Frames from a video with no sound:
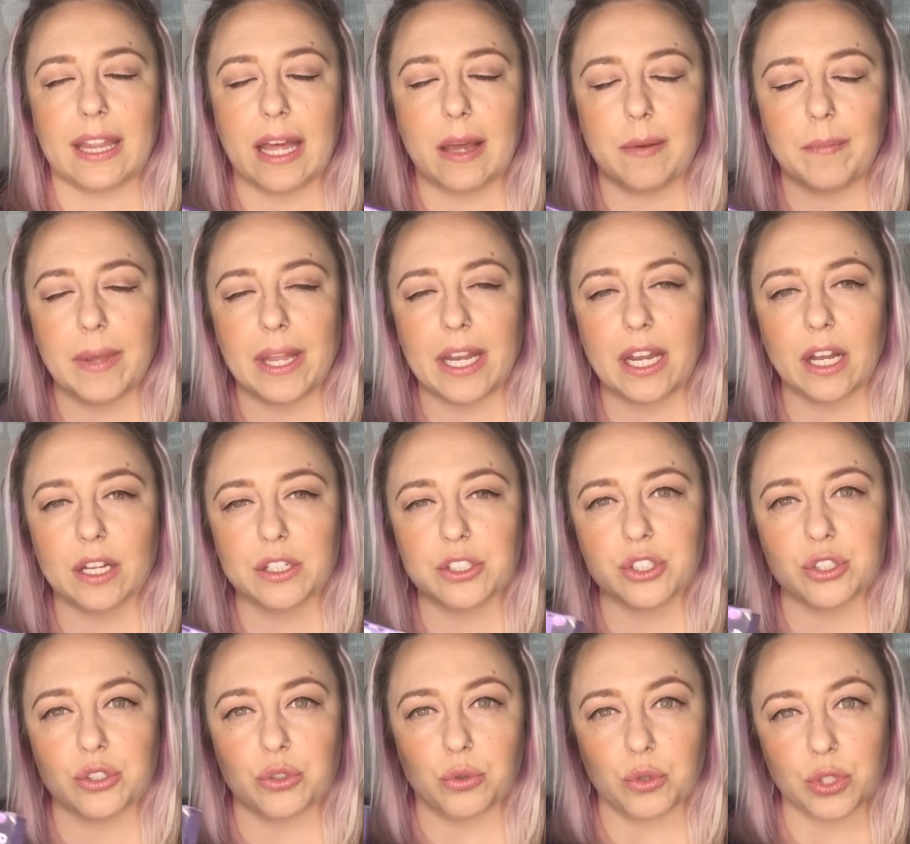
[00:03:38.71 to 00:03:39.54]
that may not
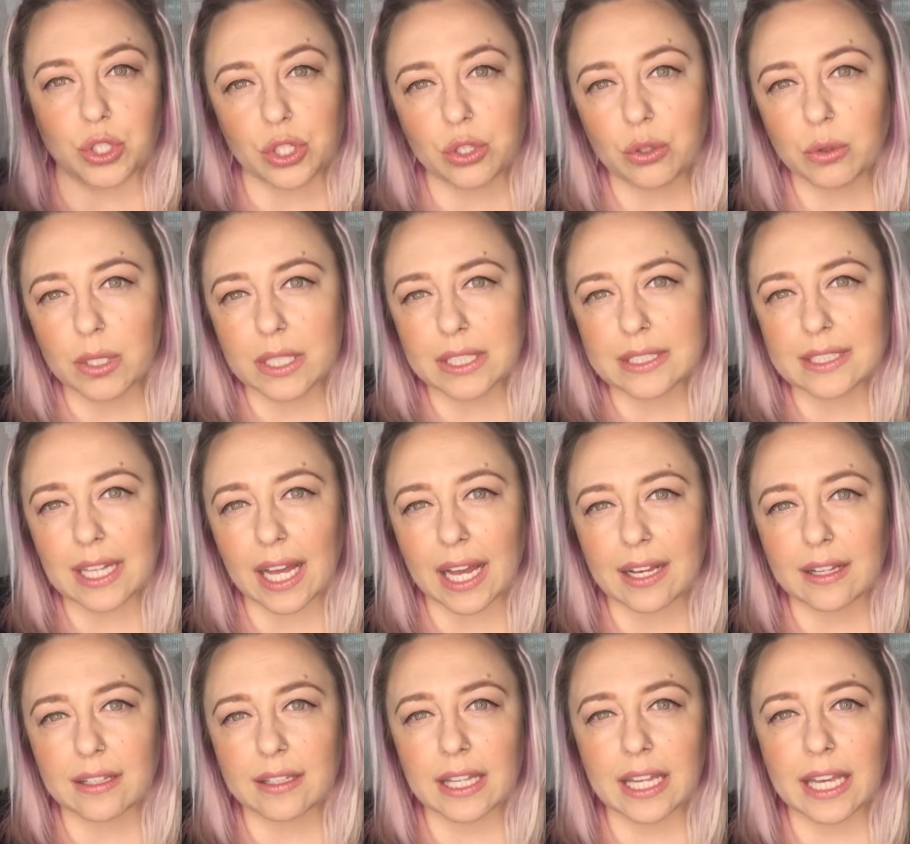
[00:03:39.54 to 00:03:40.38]
suit you
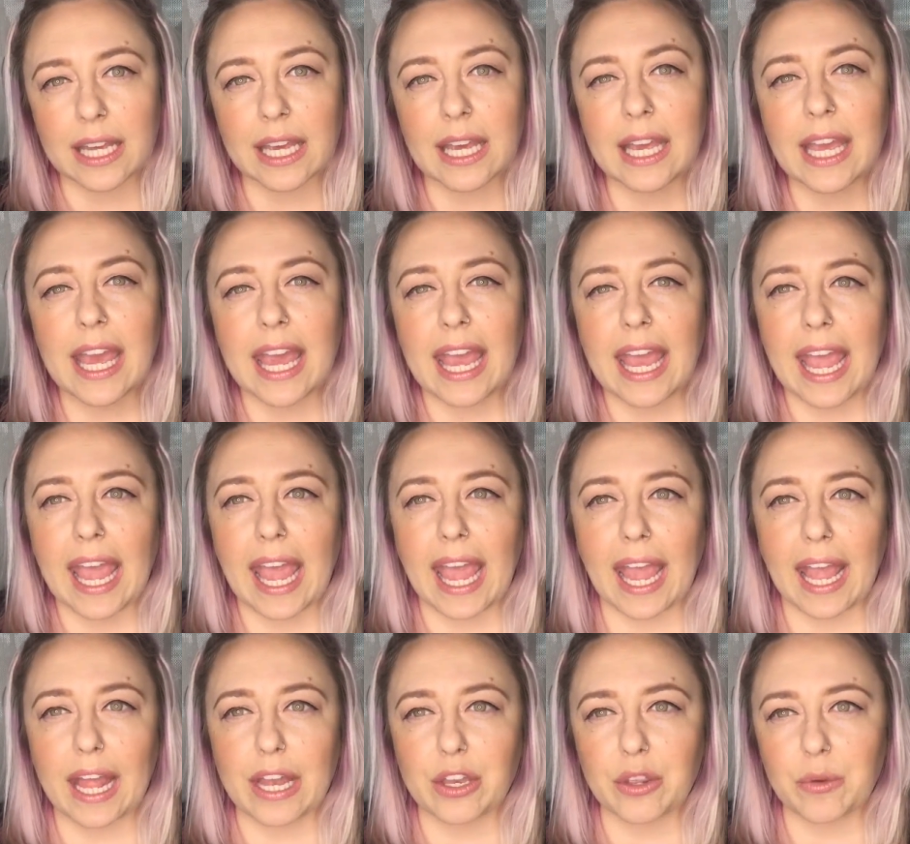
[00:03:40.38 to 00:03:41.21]
exactly.
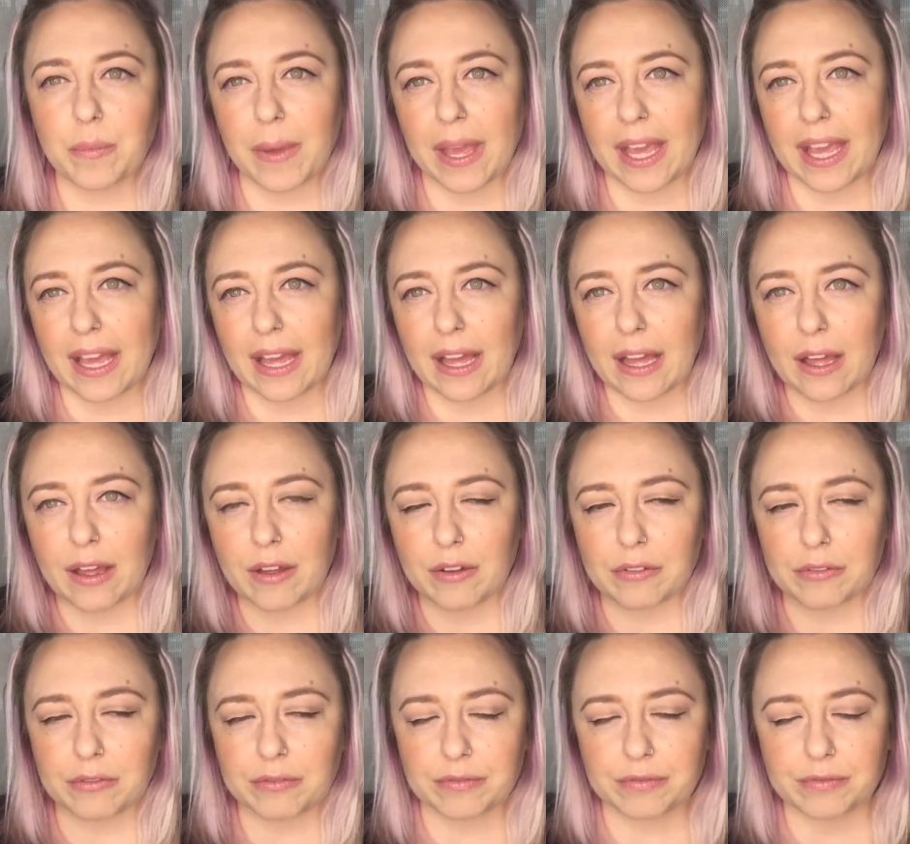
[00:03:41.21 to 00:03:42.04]
And you may have,